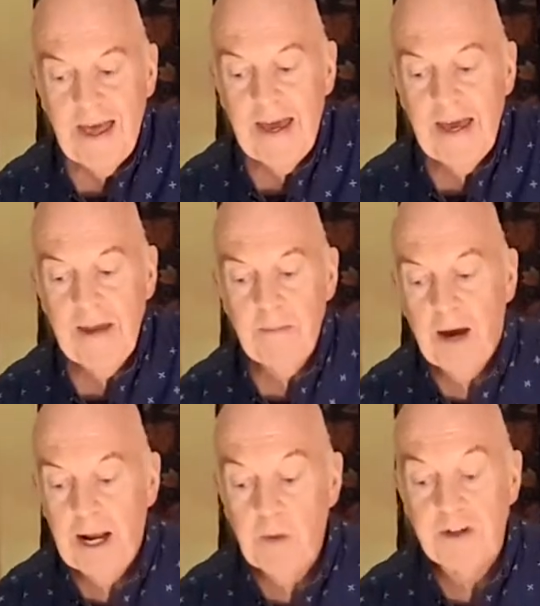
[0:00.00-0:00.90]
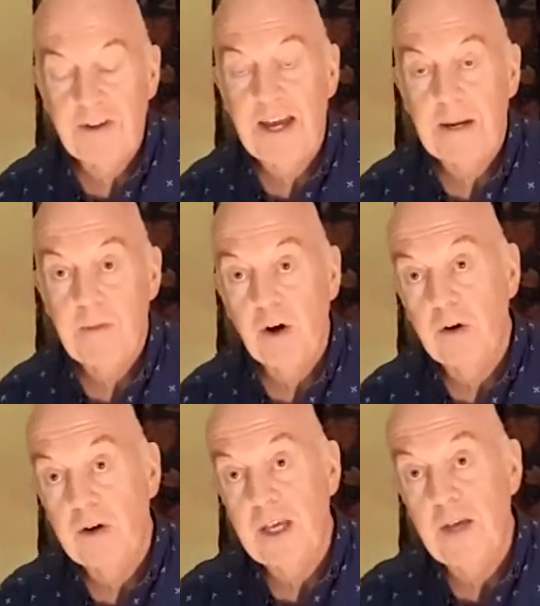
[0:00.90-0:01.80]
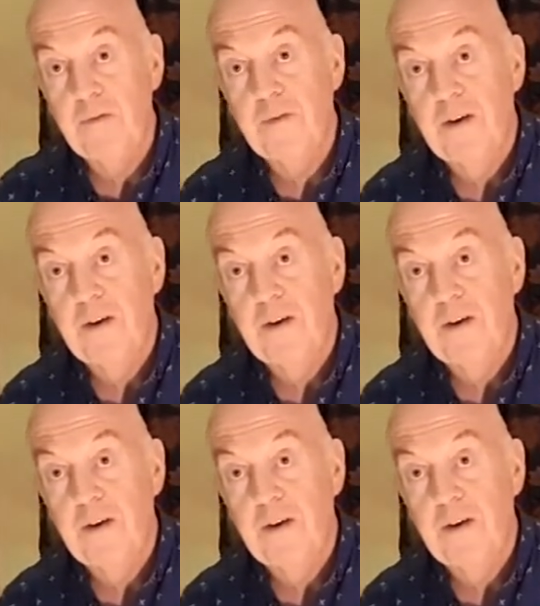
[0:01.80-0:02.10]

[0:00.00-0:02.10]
and I want to thank Maura O'Keefe